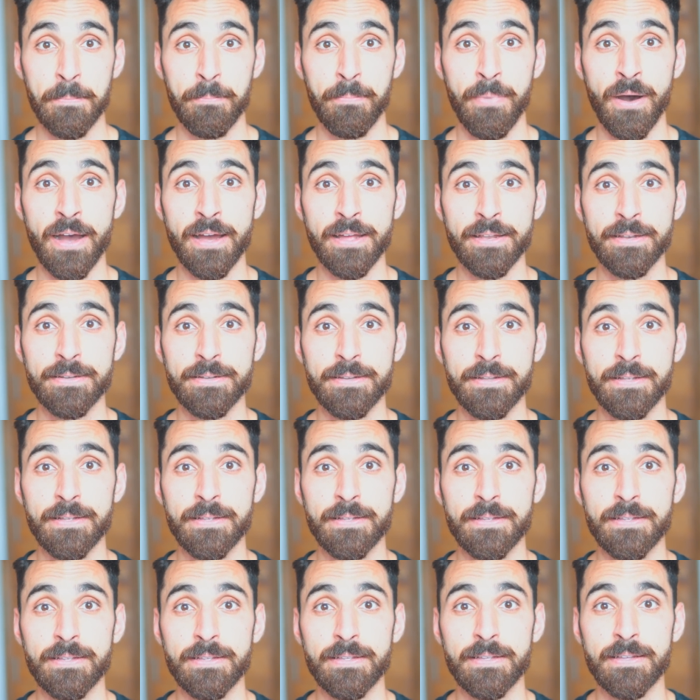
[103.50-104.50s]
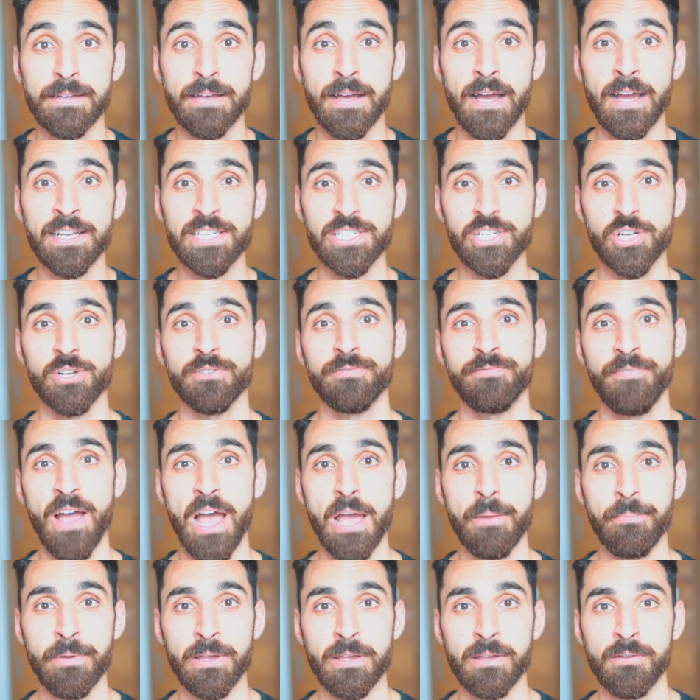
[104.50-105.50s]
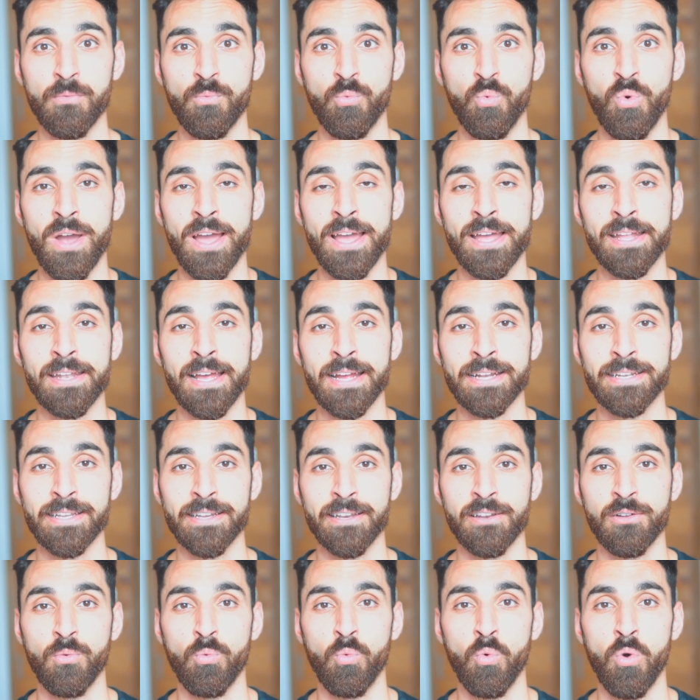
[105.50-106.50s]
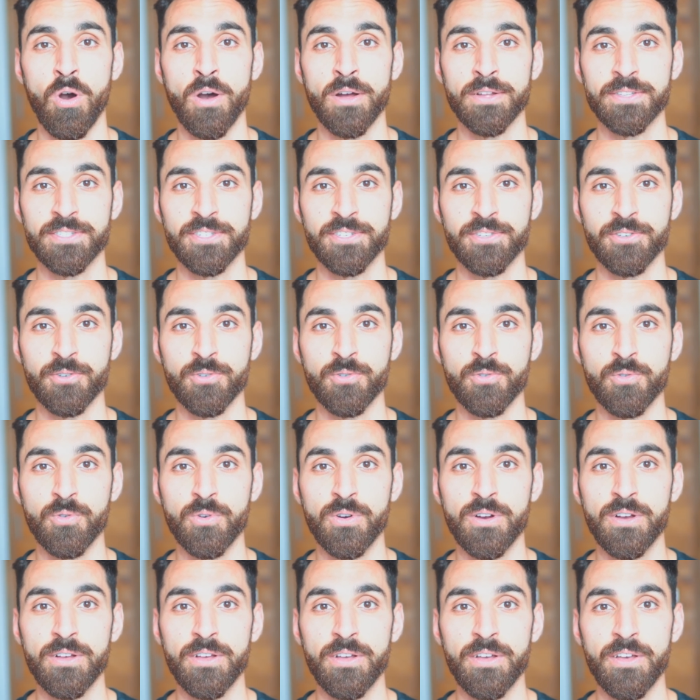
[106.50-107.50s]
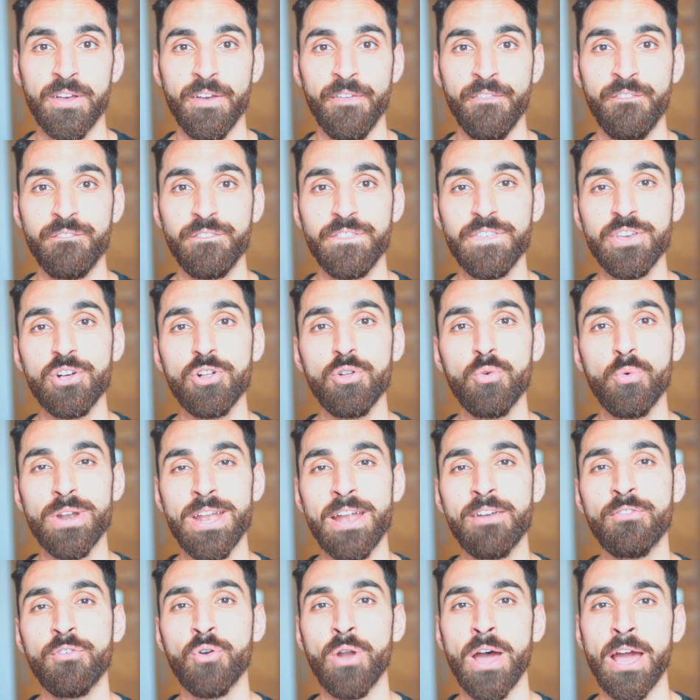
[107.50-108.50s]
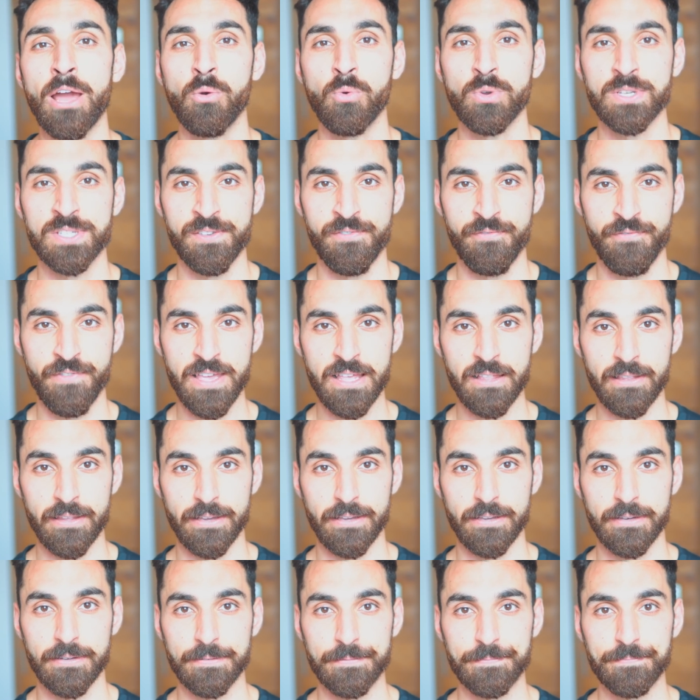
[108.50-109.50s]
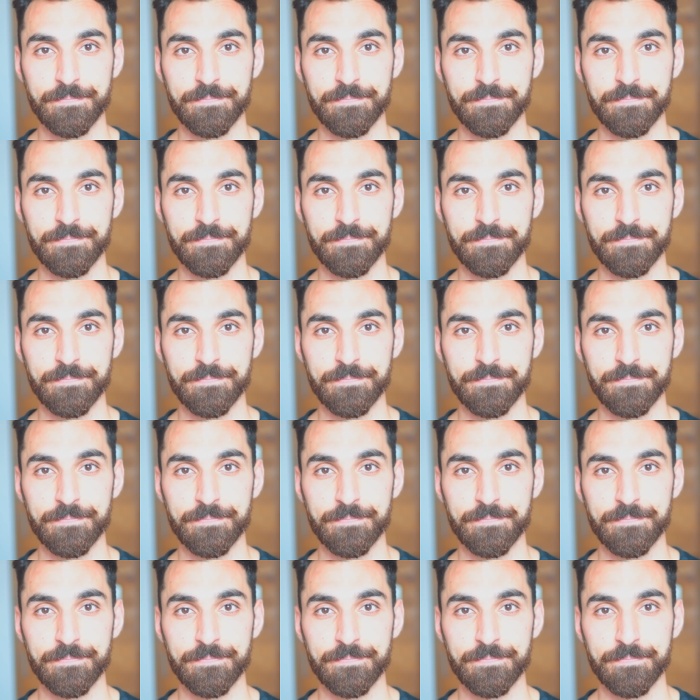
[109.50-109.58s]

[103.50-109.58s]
but I started fapping when I didn't want to feel whatever I was feeling.